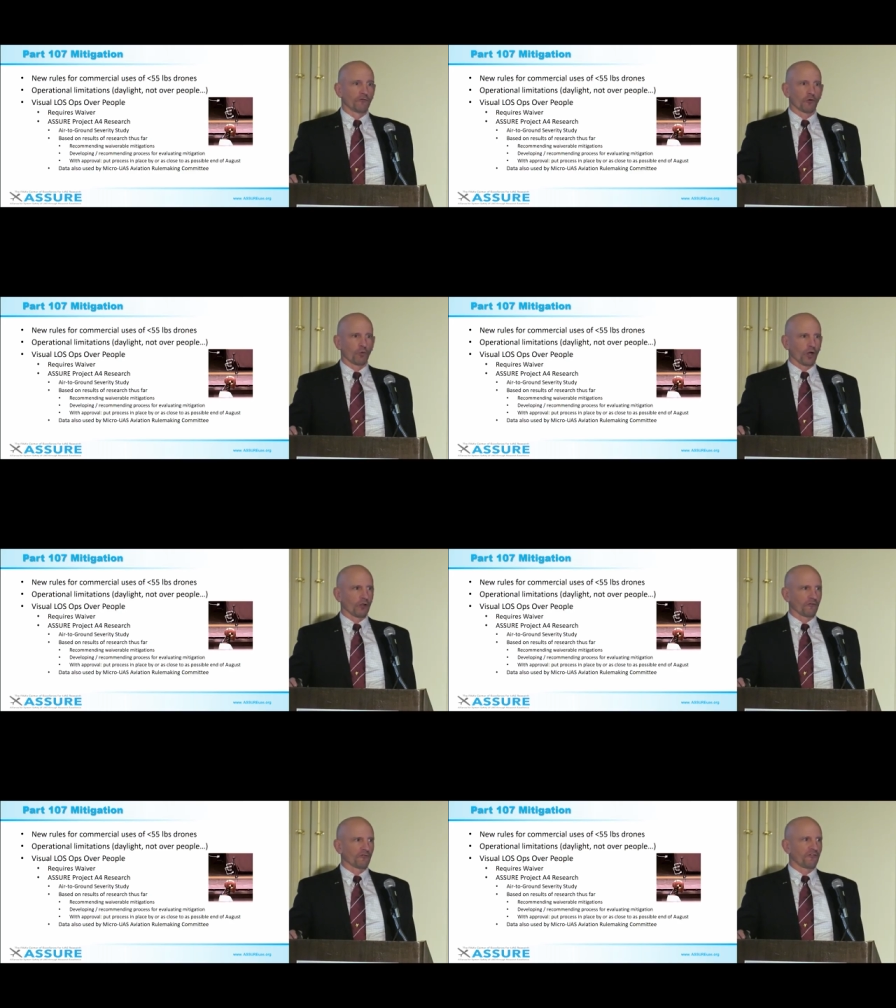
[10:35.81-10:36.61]
for
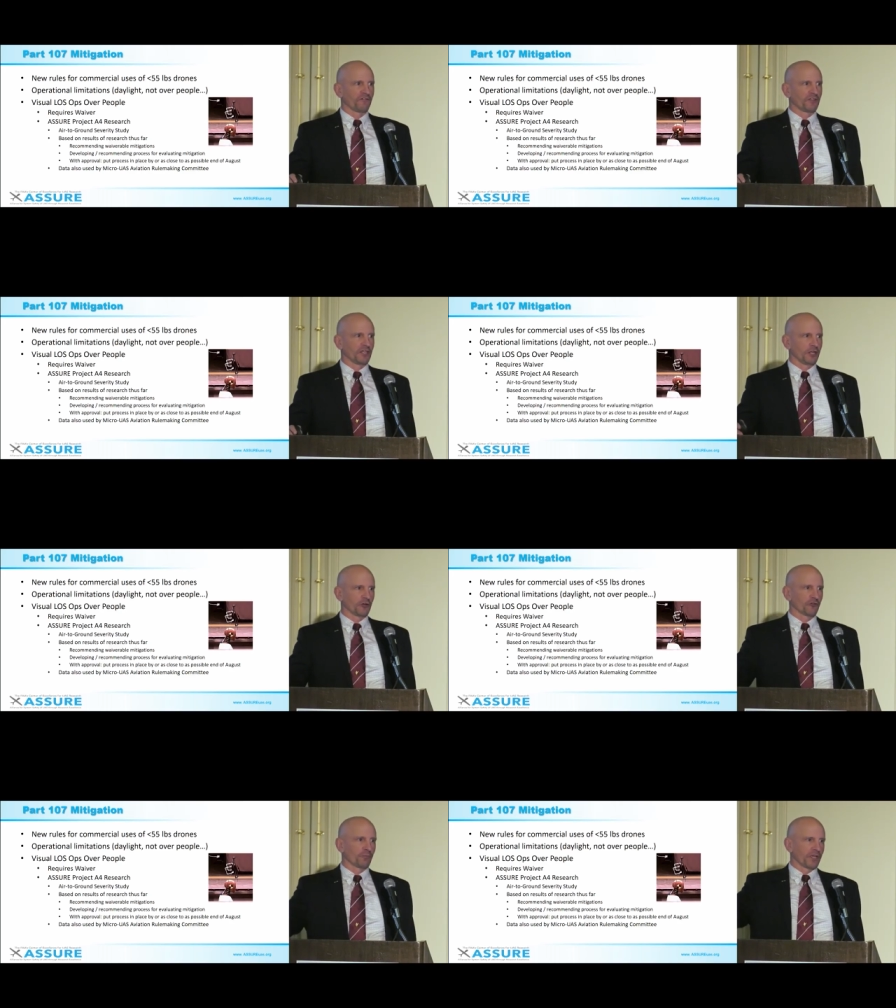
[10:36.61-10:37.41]
well over fifty
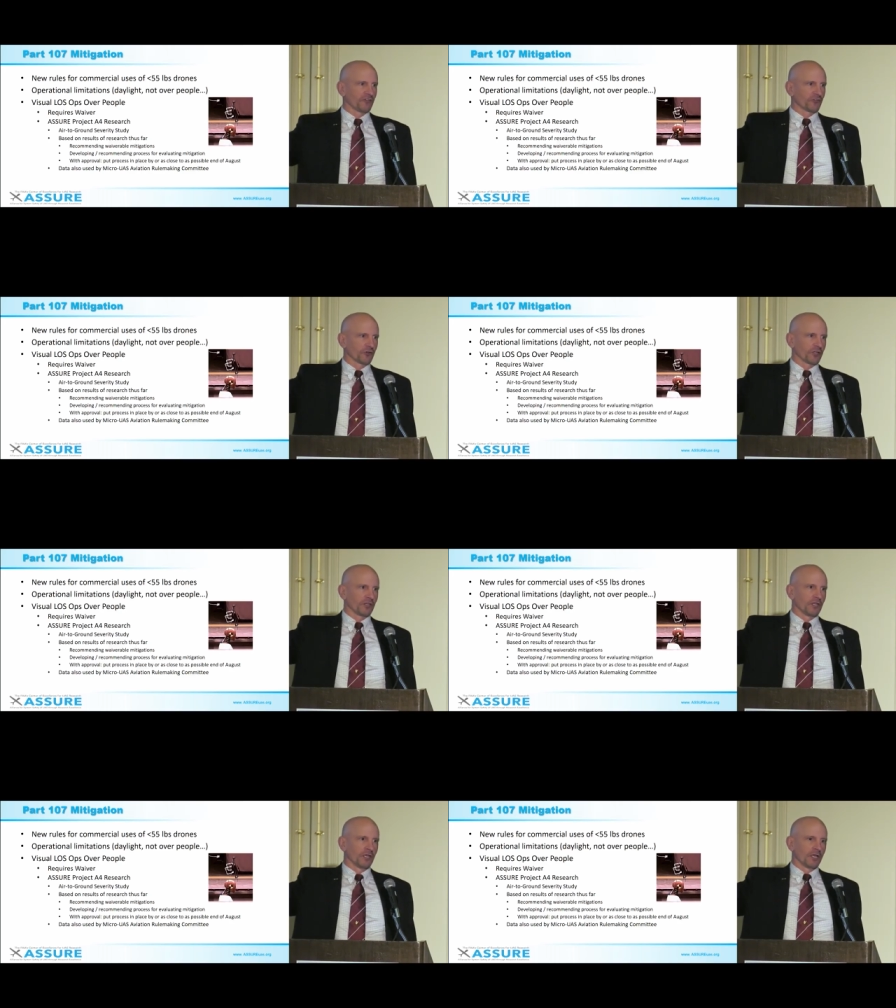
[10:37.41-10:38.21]
years based on